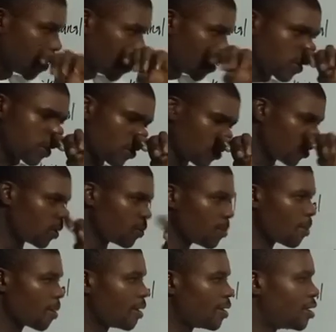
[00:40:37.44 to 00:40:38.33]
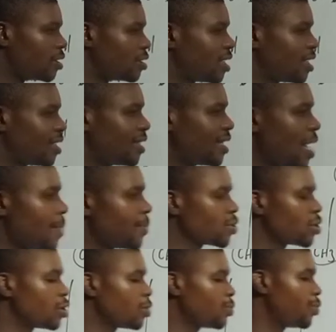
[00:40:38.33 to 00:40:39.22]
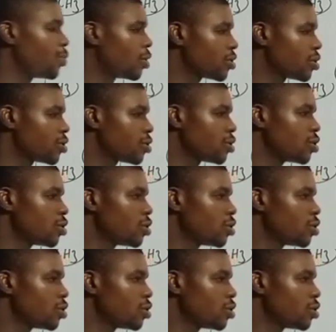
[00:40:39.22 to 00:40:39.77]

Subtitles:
So the name is going to be what?